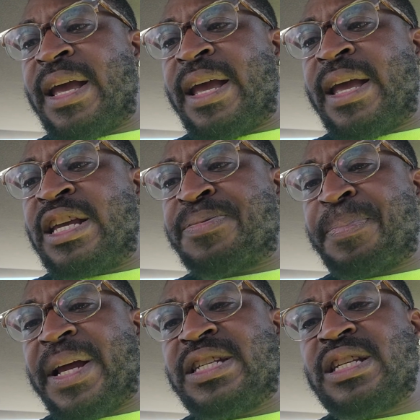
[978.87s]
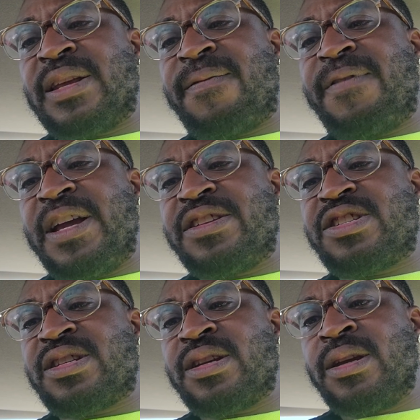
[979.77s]
His place of
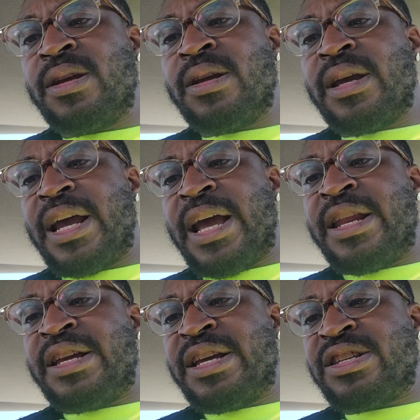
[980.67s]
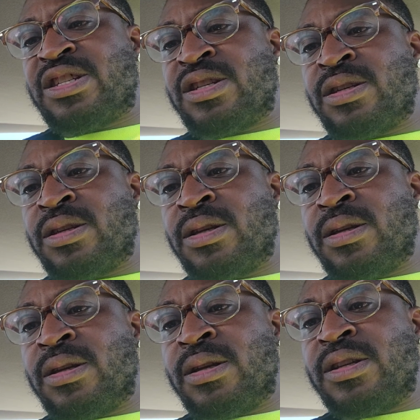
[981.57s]
defense and his
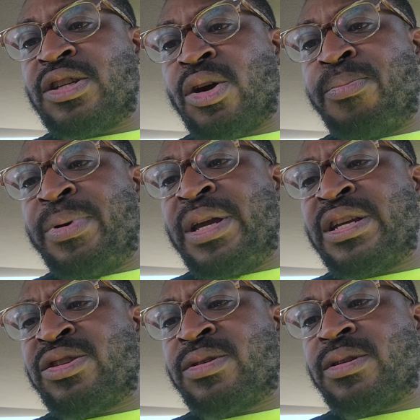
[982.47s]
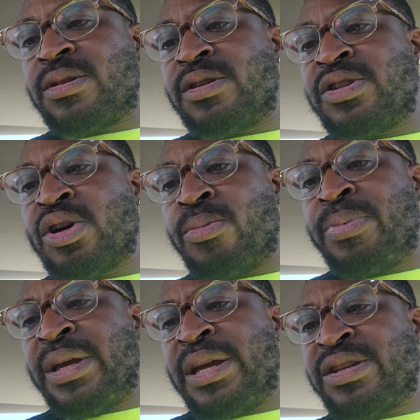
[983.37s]
shall be his shall
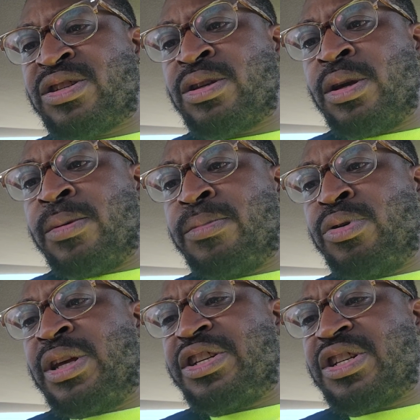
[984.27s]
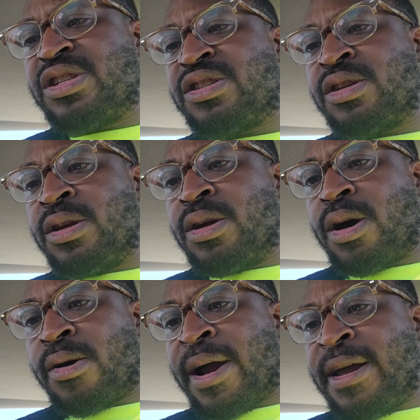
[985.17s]
be his munitions.
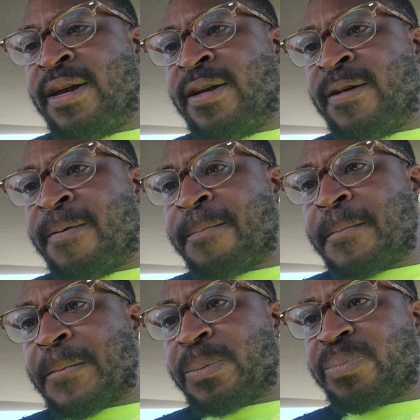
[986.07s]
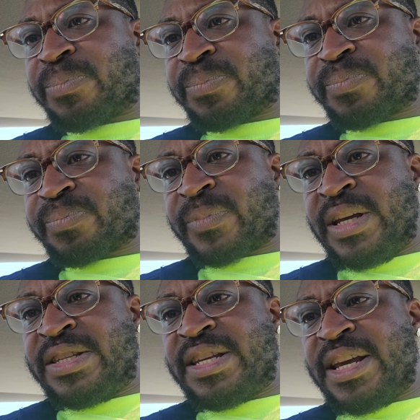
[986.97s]
All right.
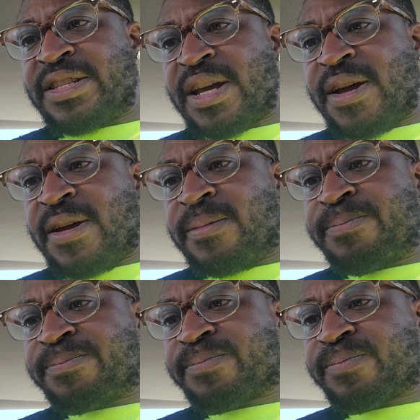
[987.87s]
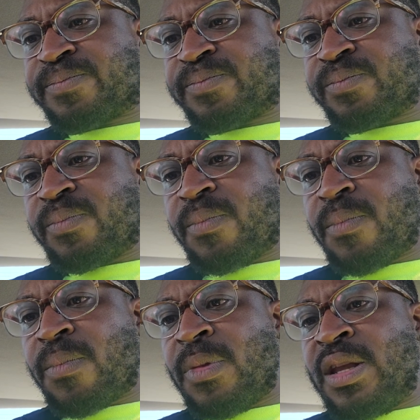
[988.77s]
It says, uh,
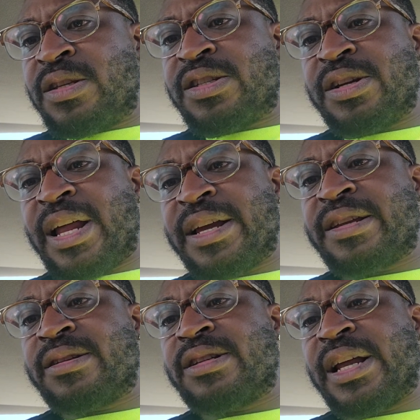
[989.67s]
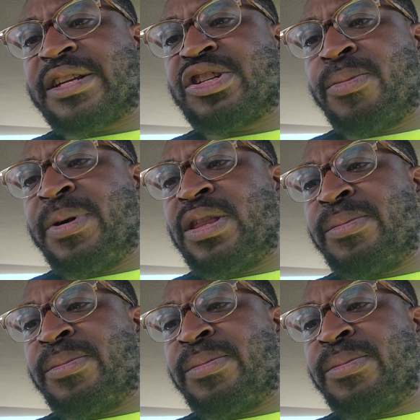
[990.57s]
shall, I, shall, I, shall be the